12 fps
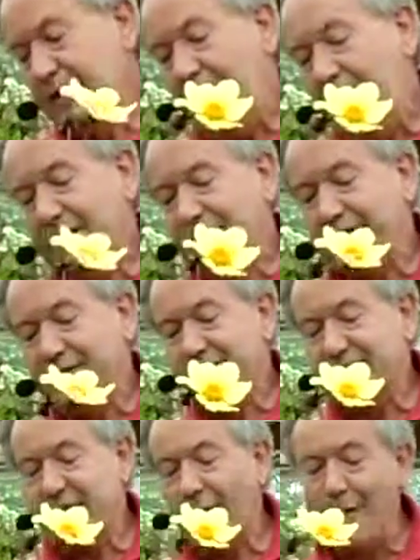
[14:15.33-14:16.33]
and you can
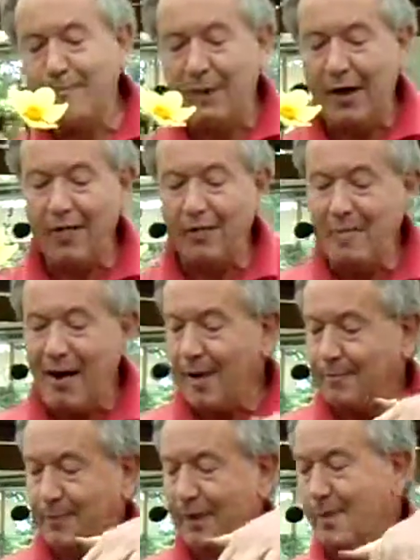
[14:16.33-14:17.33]
see I won't plant them
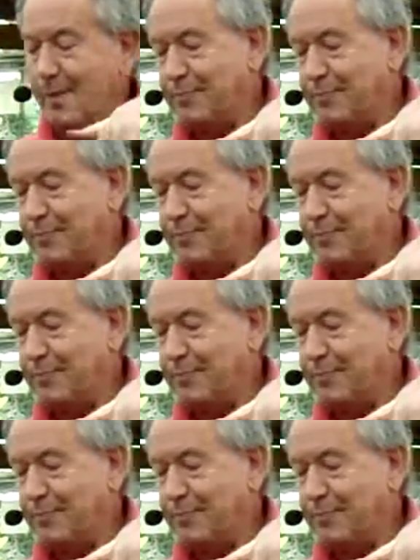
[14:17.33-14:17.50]
up.